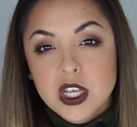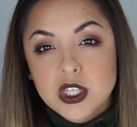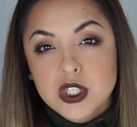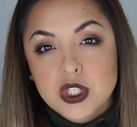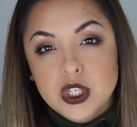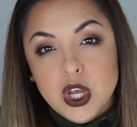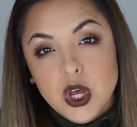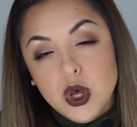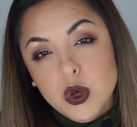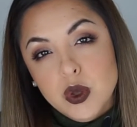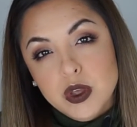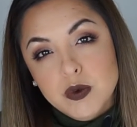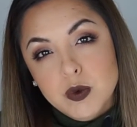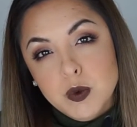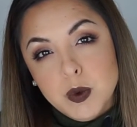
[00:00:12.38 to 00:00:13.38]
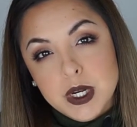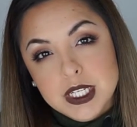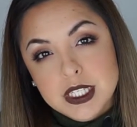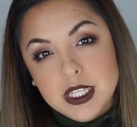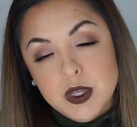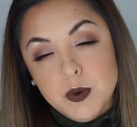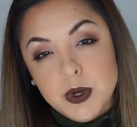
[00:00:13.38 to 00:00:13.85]
So if you
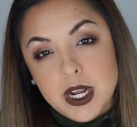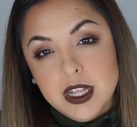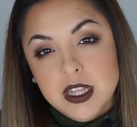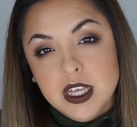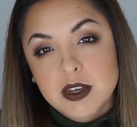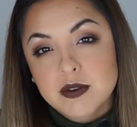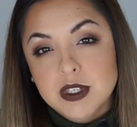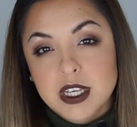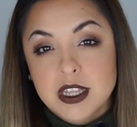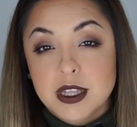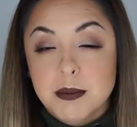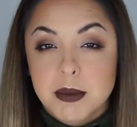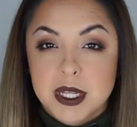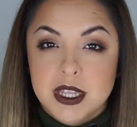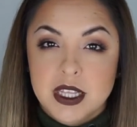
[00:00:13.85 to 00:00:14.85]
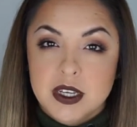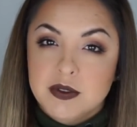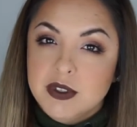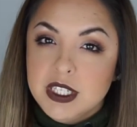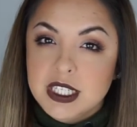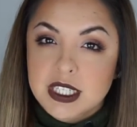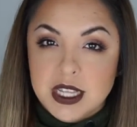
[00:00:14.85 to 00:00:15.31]
want to see what I loved in the month
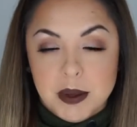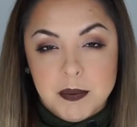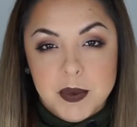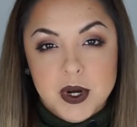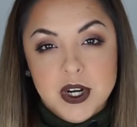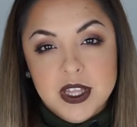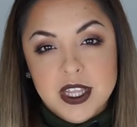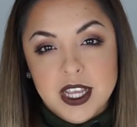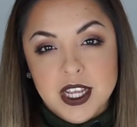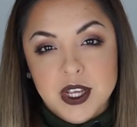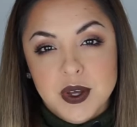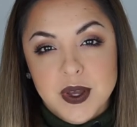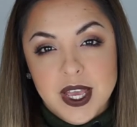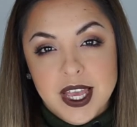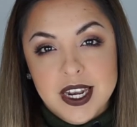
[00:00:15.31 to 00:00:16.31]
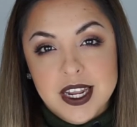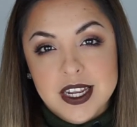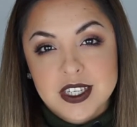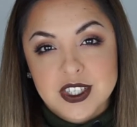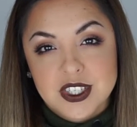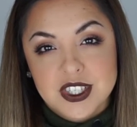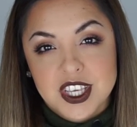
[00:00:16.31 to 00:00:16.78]
of December, then go ahead
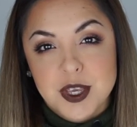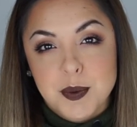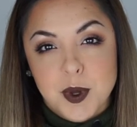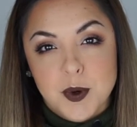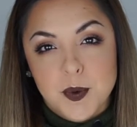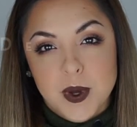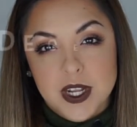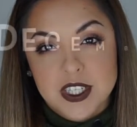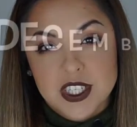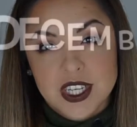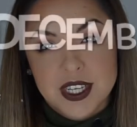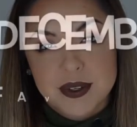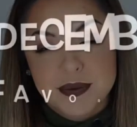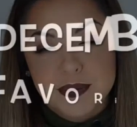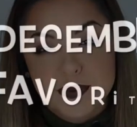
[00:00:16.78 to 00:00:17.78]
and just keep on watching.